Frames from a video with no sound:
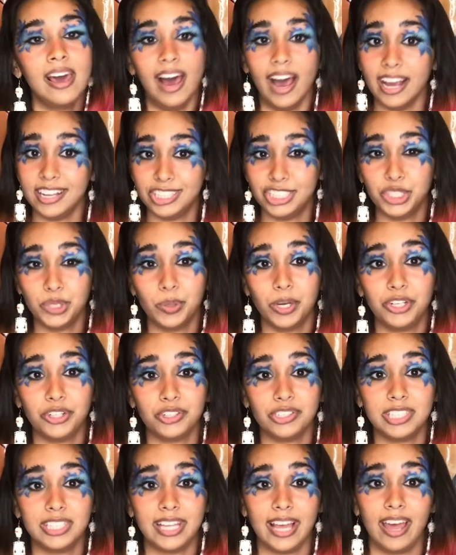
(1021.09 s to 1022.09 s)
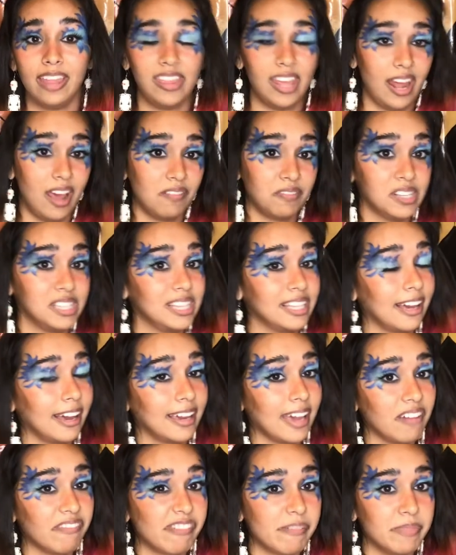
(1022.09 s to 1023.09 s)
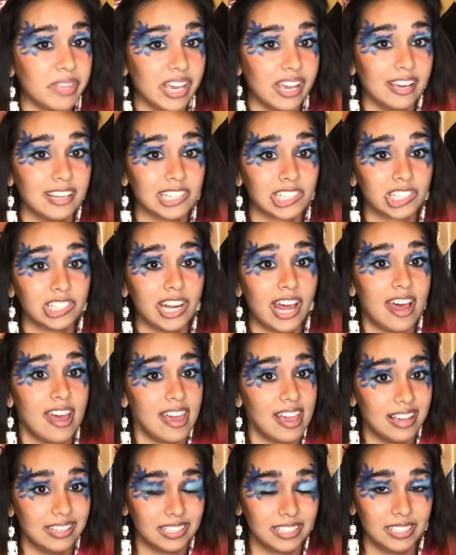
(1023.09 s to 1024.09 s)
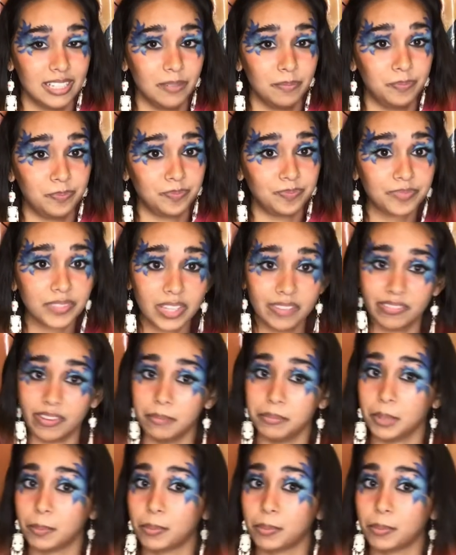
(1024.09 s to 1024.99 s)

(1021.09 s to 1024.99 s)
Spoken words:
I do understand that everything I get from the internet isn't from the